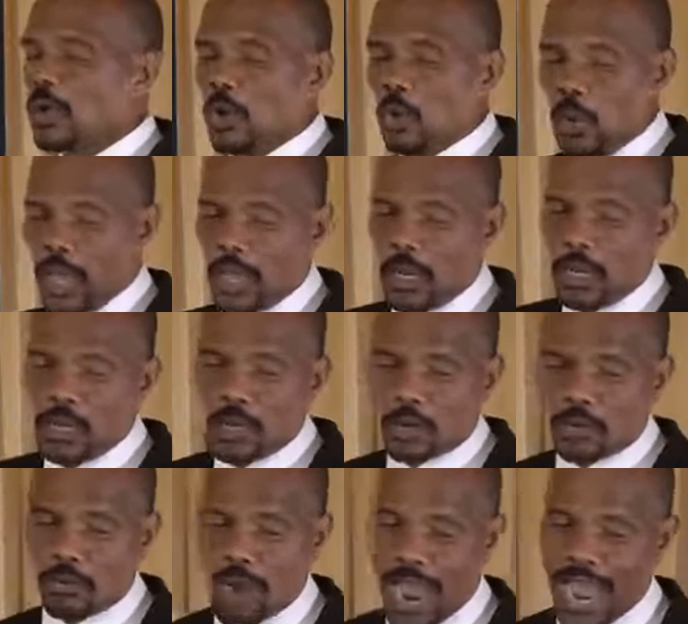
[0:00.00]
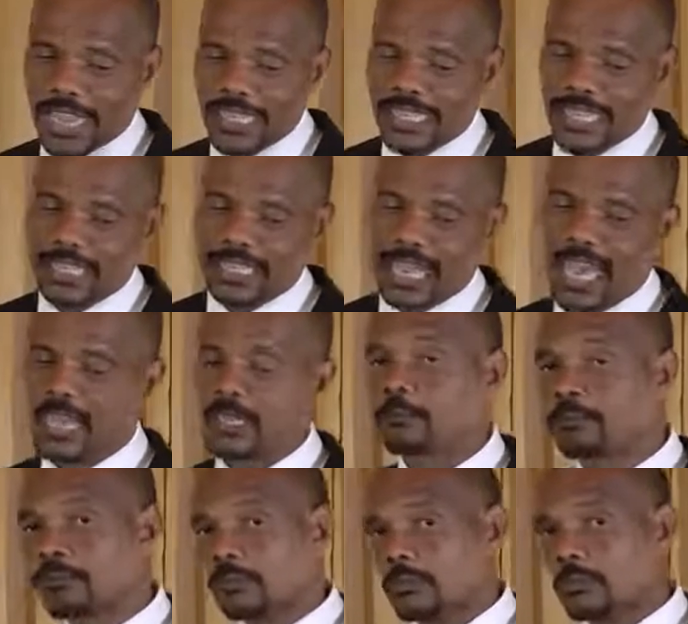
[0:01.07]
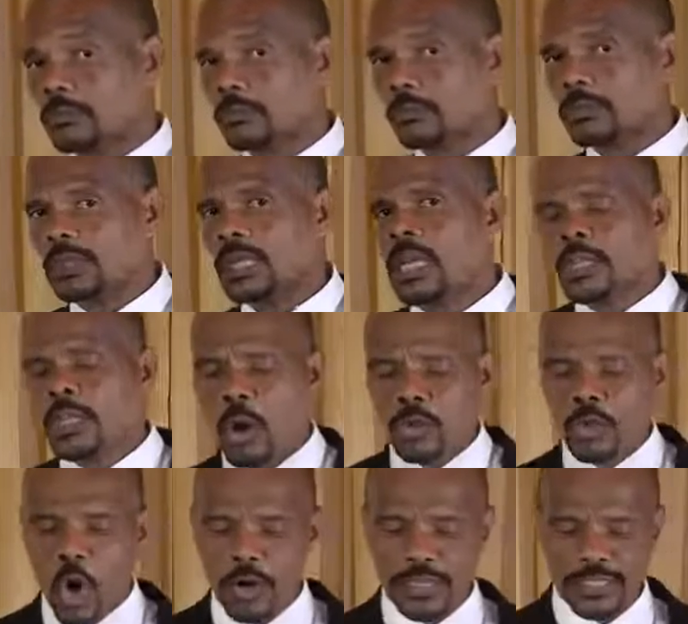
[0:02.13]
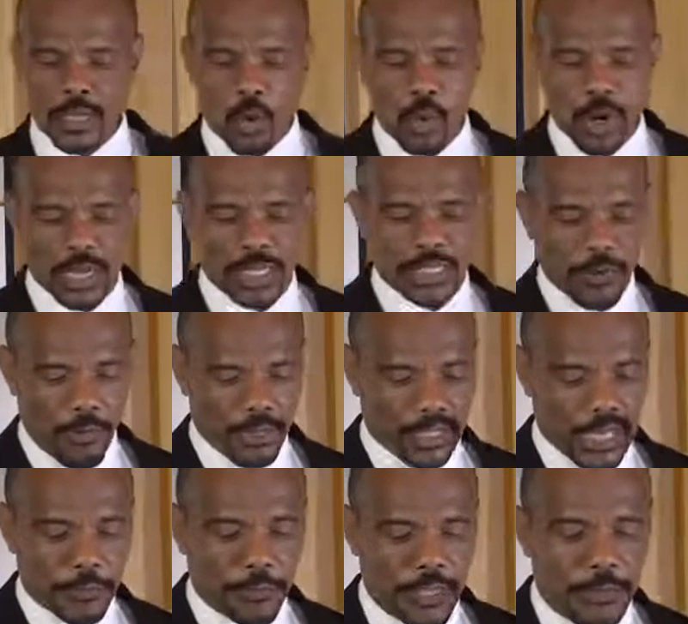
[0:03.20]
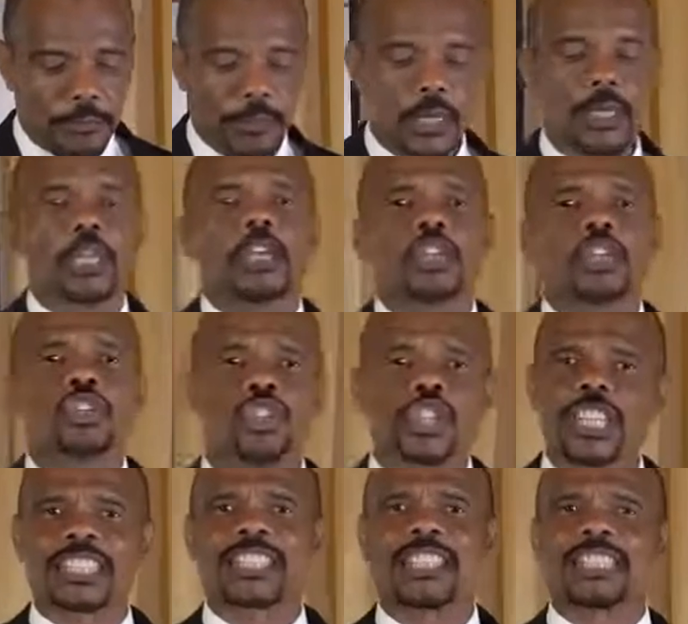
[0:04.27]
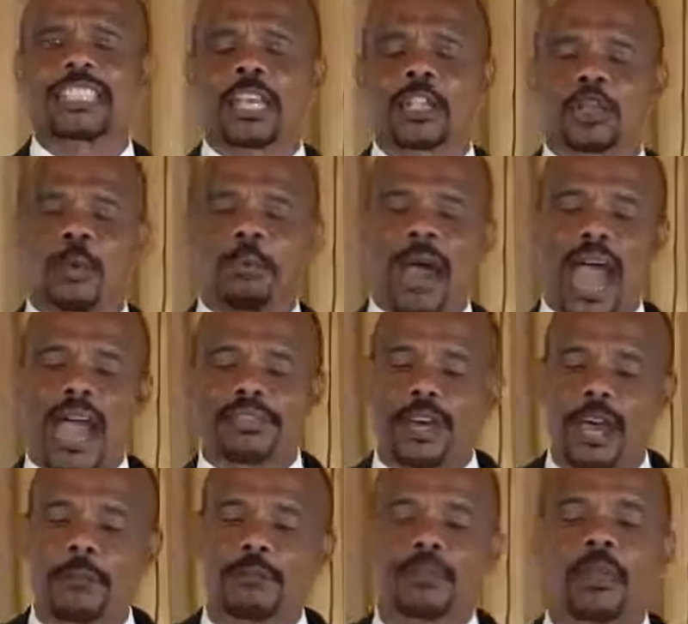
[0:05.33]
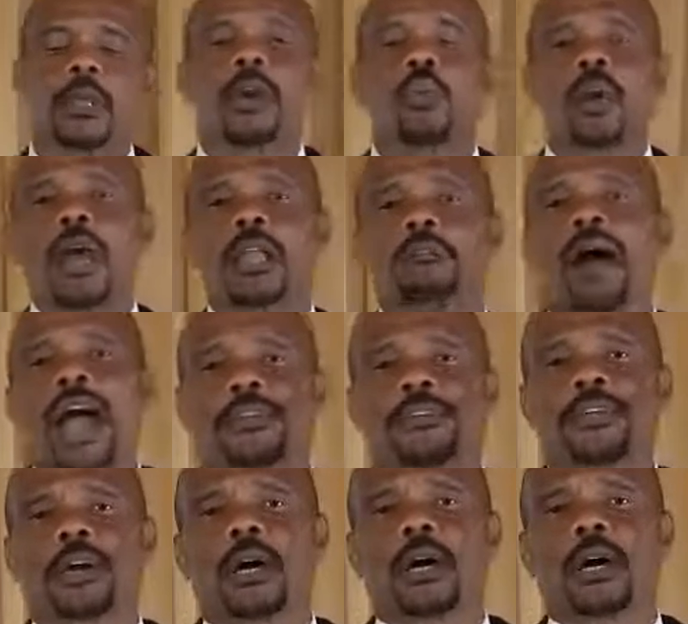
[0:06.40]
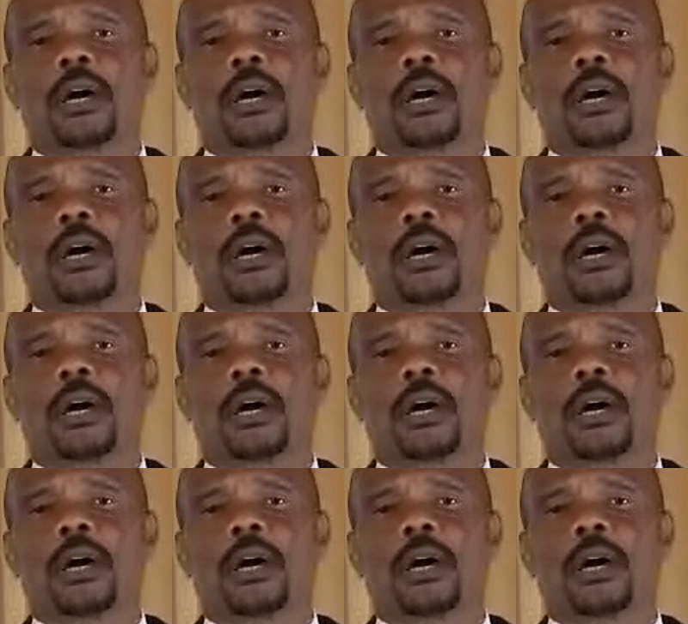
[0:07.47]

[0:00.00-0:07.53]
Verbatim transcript: will rise again. Now, notice the words very carefully. Jesus didn't say to Martha, Well, Martha,